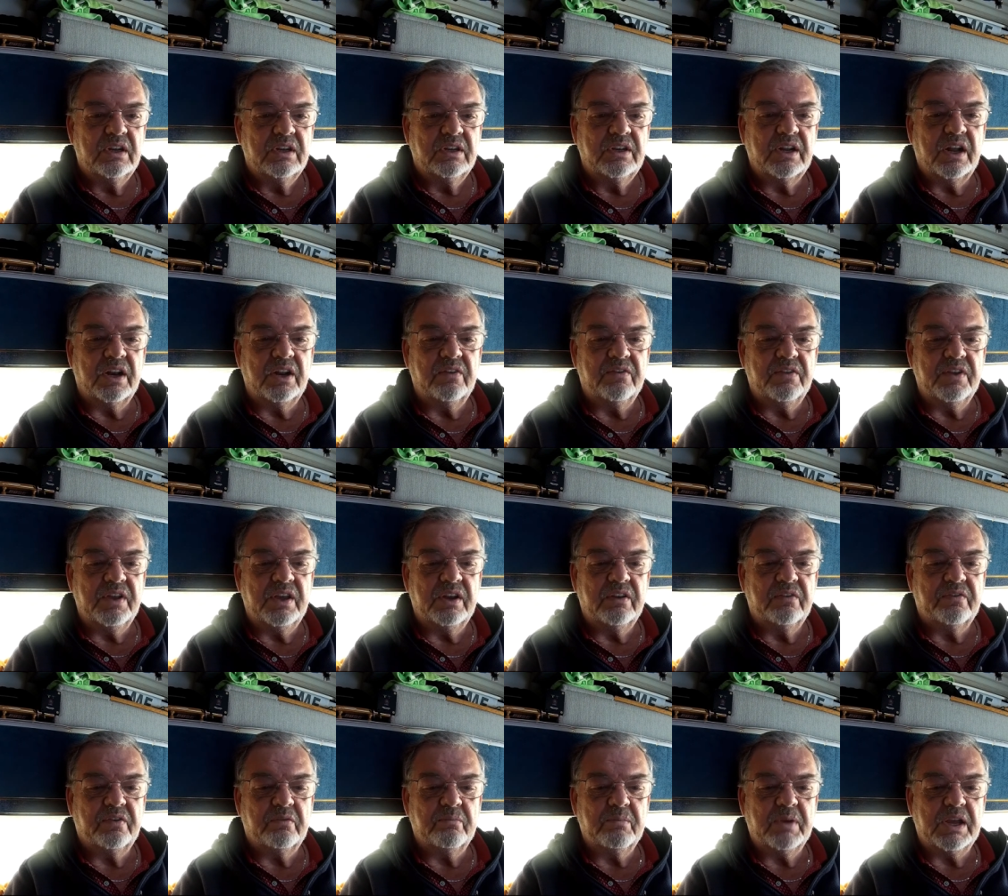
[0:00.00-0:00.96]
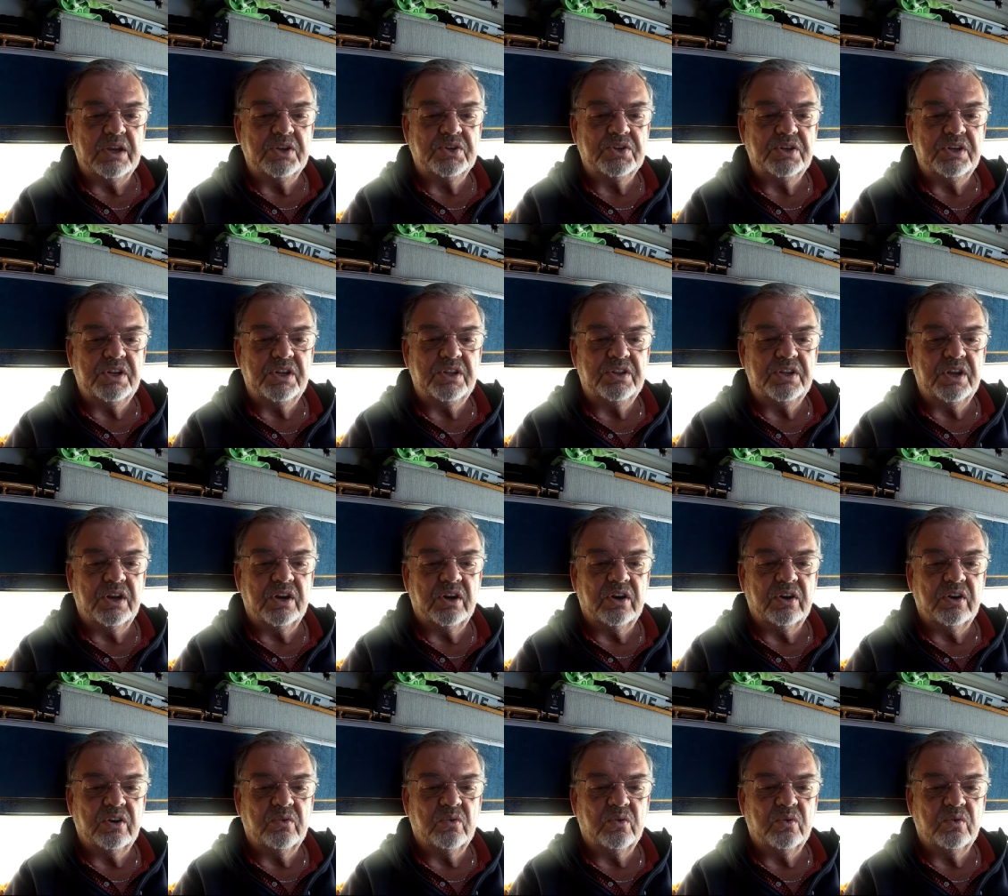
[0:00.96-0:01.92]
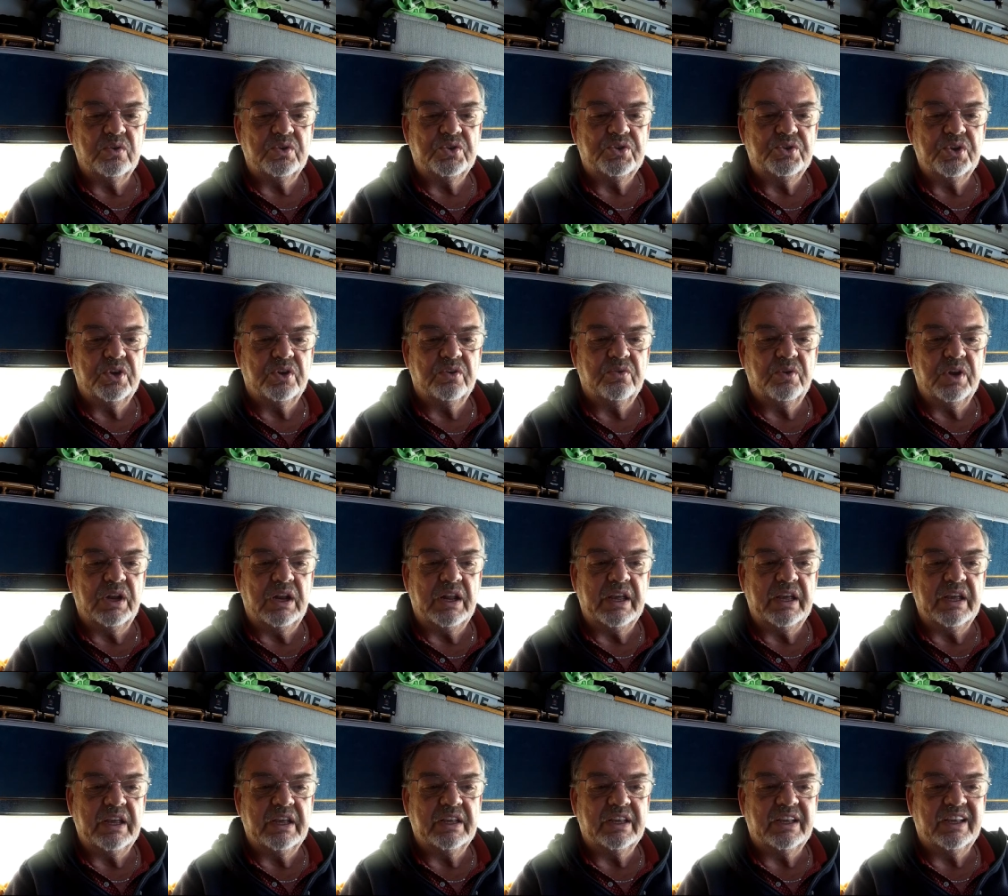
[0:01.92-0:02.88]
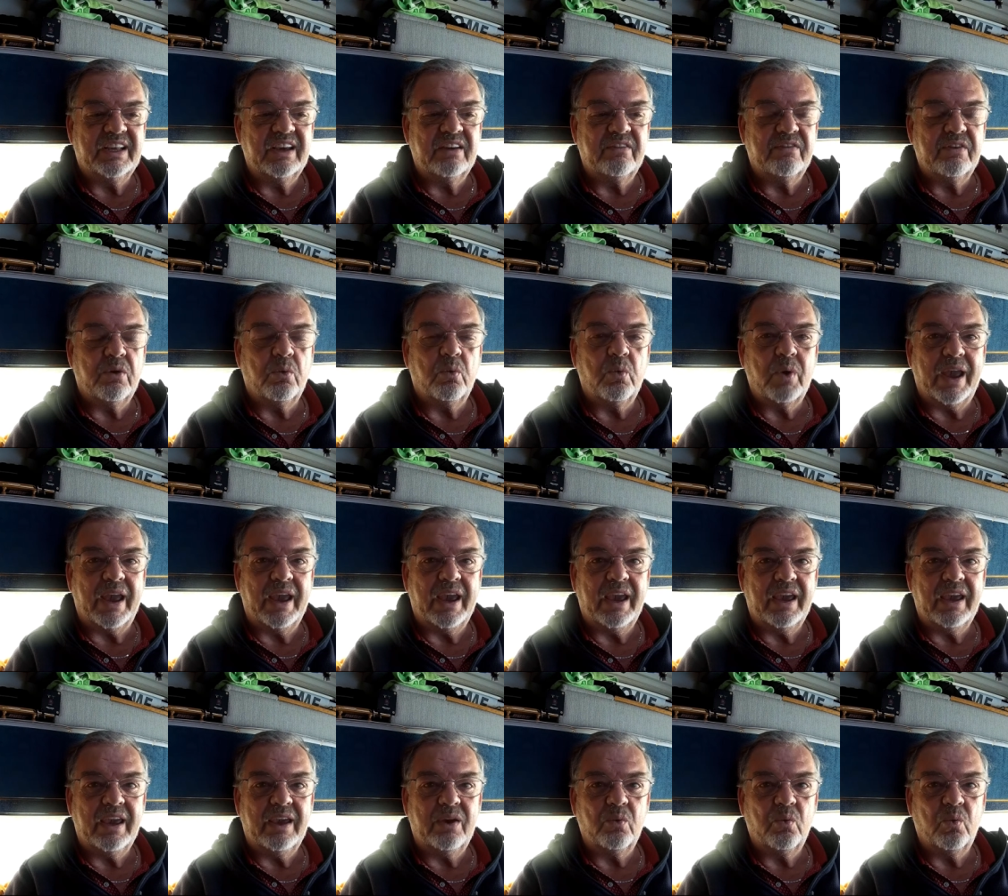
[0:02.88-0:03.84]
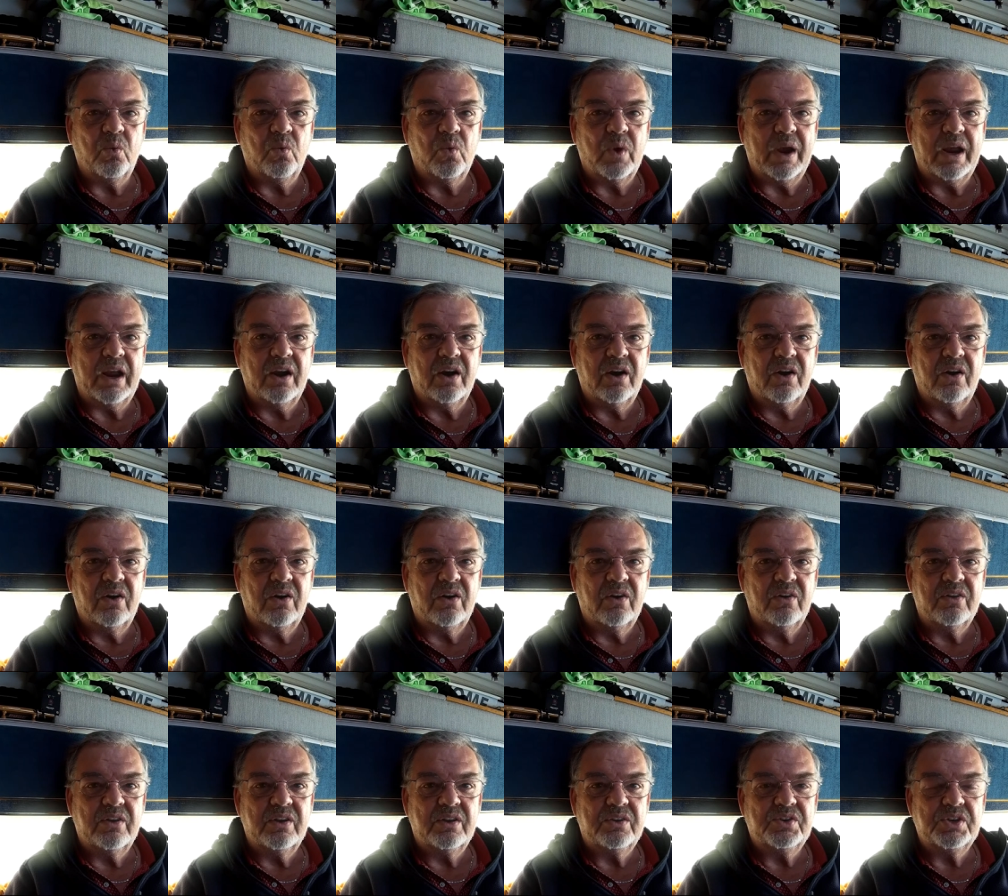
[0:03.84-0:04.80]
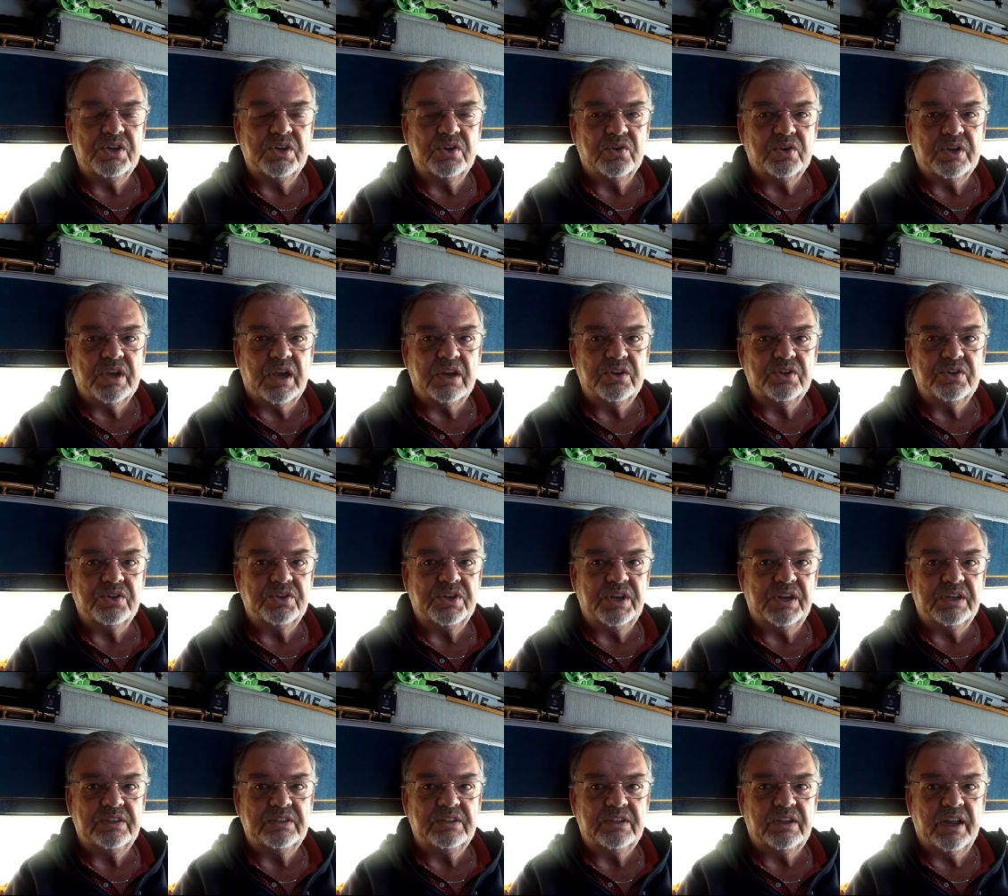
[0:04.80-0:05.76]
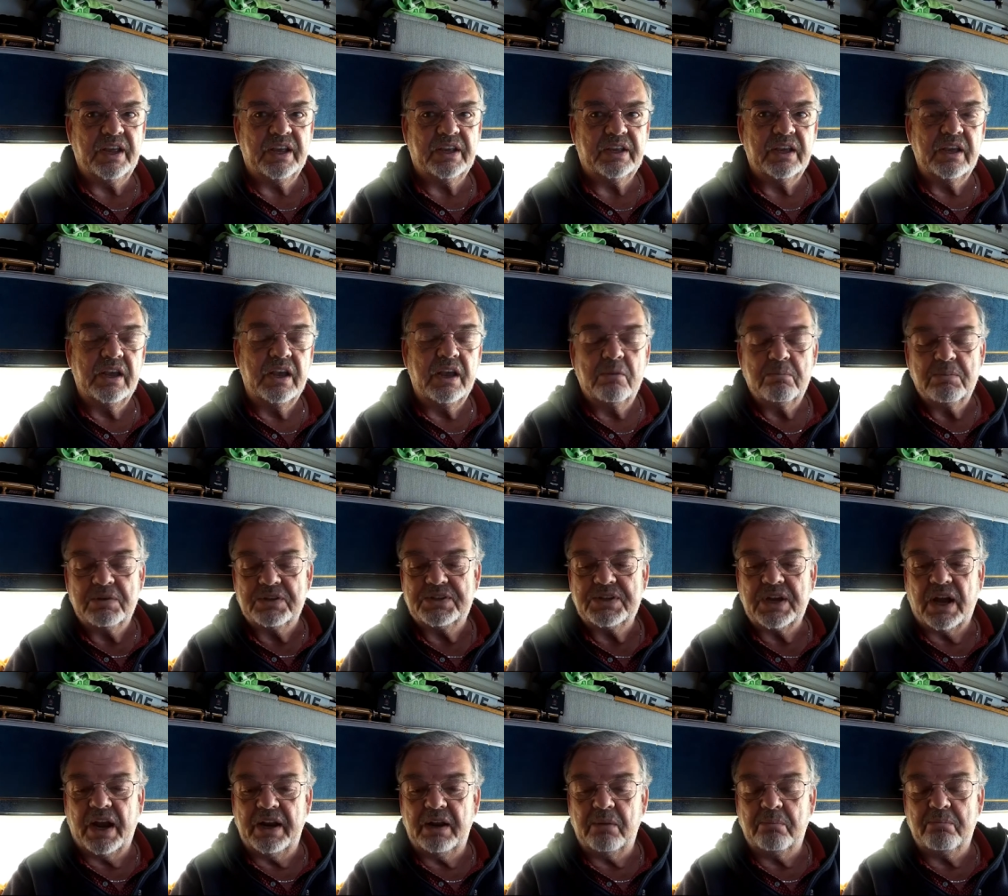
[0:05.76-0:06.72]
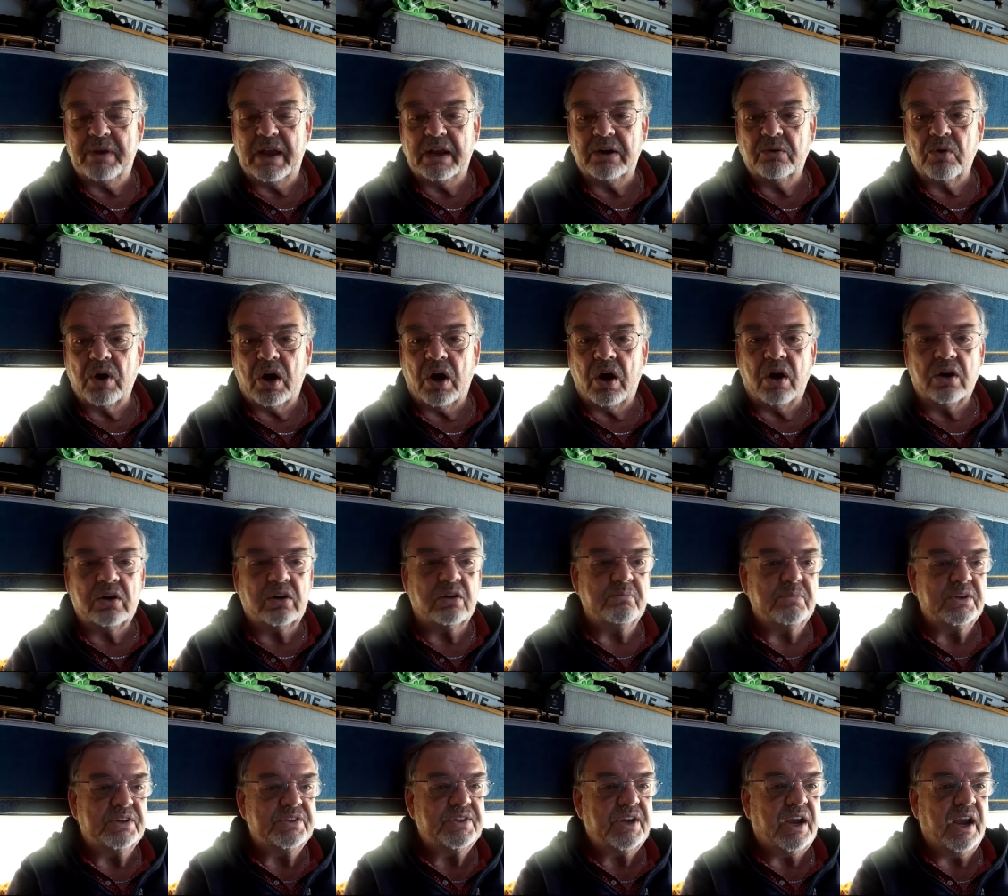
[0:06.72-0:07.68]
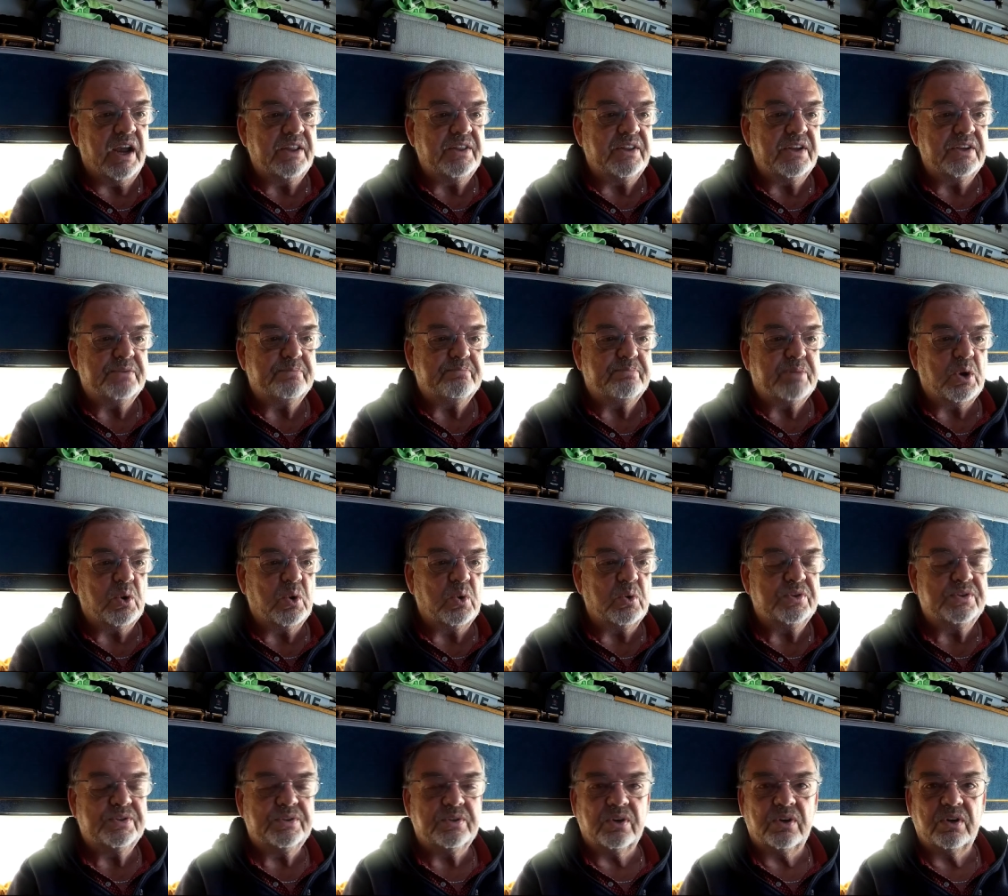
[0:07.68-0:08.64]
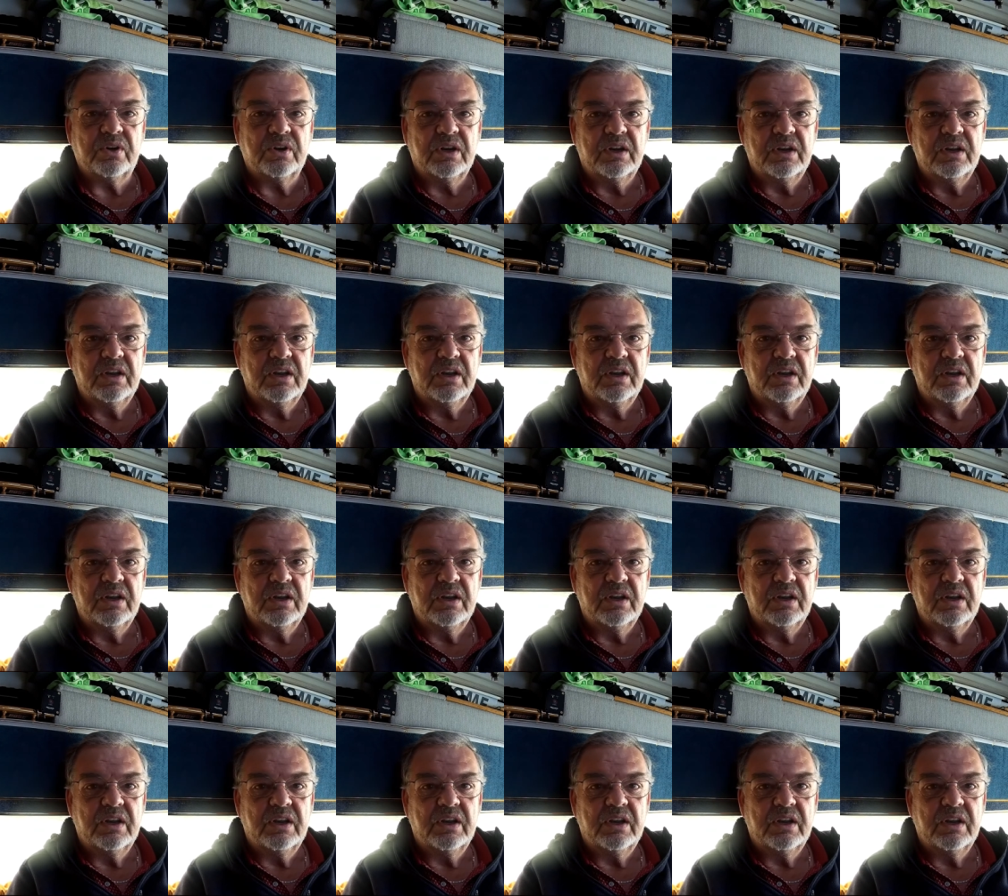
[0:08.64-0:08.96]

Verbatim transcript: none of the information in there should really give away where the geocache is hidden, like beside a big rock or beside this post or